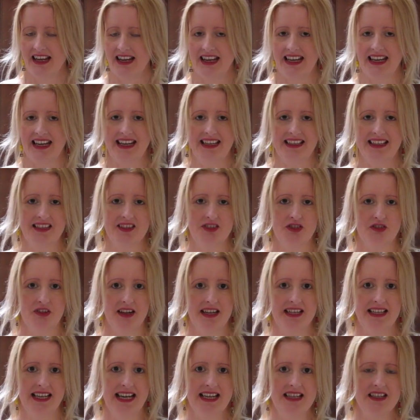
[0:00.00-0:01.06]
and it's
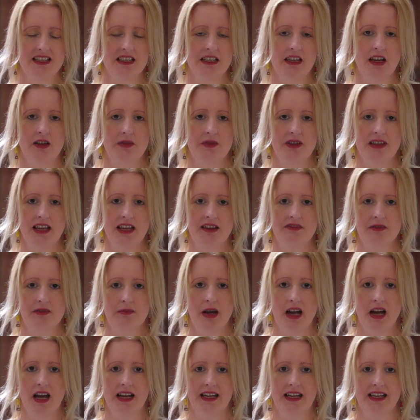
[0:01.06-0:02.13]
great catching up with
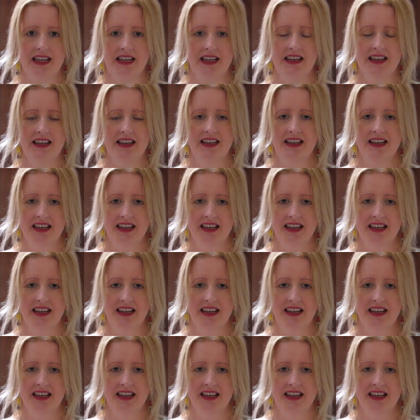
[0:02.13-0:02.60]
everybody